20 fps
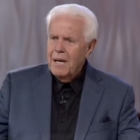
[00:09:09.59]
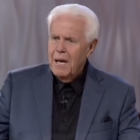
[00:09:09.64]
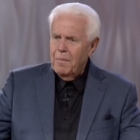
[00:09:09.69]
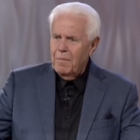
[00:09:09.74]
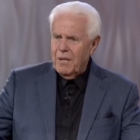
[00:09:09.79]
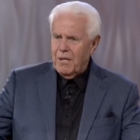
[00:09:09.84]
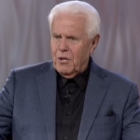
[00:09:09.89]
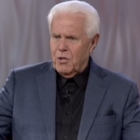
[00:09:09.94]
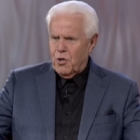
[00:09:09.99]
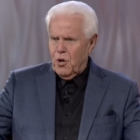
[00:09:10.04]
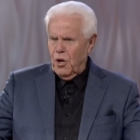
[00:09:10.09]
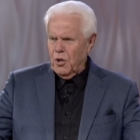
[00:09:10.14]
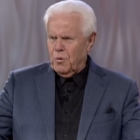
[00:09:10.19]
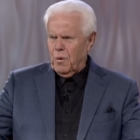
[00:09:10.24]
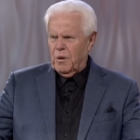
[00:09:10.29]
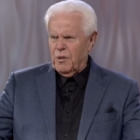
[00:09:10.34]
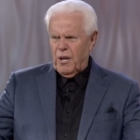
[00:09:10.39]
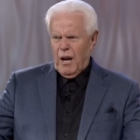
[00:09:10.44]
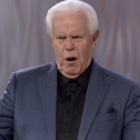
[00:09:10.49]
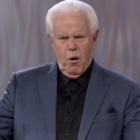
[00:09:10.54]
But the church
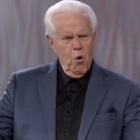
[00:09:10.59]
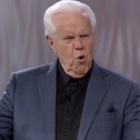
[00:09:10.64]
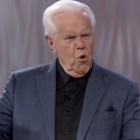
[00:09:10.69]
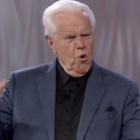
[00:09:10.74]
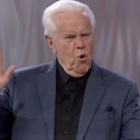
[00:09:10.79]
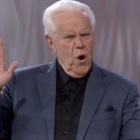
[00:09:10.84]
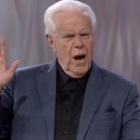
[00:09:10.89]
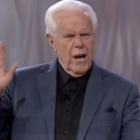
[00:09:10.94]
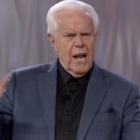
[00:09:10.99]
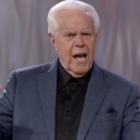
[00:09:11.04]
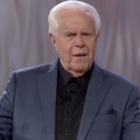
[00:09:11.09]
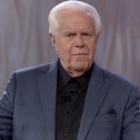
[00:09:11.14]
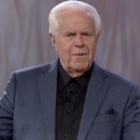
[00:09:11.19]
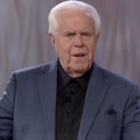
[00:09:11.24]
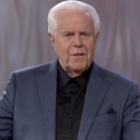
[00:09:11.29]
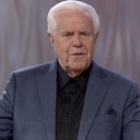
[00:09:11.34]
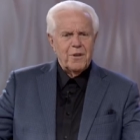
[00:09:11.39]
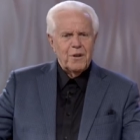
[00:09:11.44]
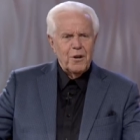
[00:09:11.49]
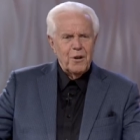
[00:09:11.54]
will say, oh, I'd have
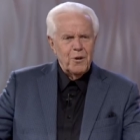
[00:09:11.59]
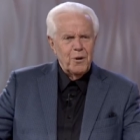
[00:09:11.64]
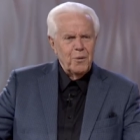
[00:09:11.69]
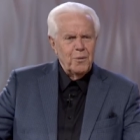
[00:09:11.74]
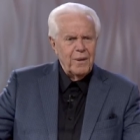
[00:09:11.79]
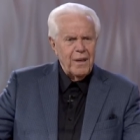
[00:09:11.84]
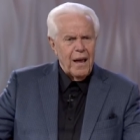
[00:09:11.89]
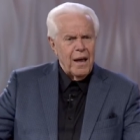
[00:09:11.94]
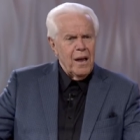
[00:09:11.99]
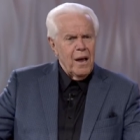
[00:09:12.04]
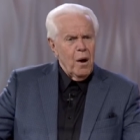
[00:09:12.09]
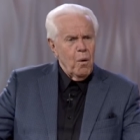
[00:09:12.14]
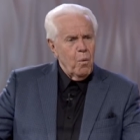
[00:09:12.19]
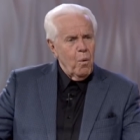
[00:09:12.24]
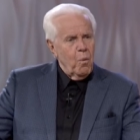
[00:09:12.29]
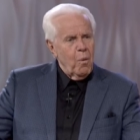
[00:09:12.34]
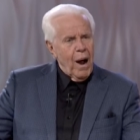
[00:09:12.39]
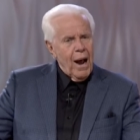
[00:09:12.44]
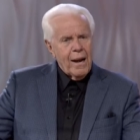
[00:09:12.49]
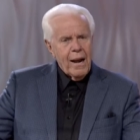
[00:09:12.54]
nothing to do with that. Well,
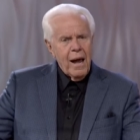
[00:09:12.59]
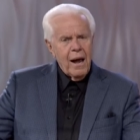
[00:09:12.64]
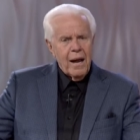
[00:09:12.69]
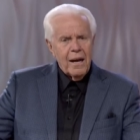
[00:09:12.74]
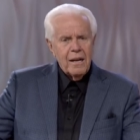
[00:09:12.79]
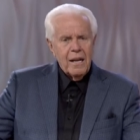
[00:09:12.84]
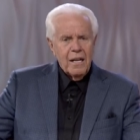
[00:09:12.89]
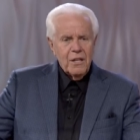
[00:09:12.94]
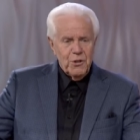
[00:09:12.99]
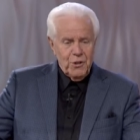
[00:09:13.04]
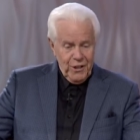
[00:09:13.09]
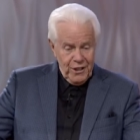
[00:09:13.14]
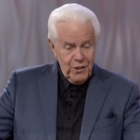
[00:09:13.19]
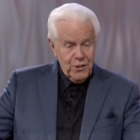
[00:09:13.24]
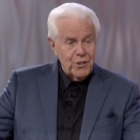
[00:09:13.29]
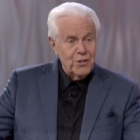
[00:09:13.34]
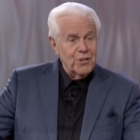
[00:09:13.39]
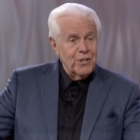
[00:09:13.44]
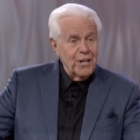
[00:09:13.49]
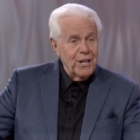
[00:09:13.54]
why not?
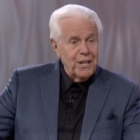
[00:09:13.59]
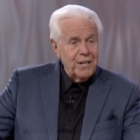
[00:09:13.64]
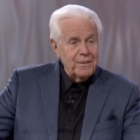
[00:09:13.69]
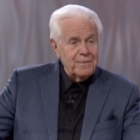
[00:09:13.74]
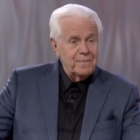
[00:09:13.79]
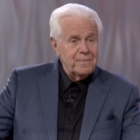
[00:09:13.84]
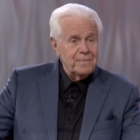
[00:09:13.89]
Jesus did.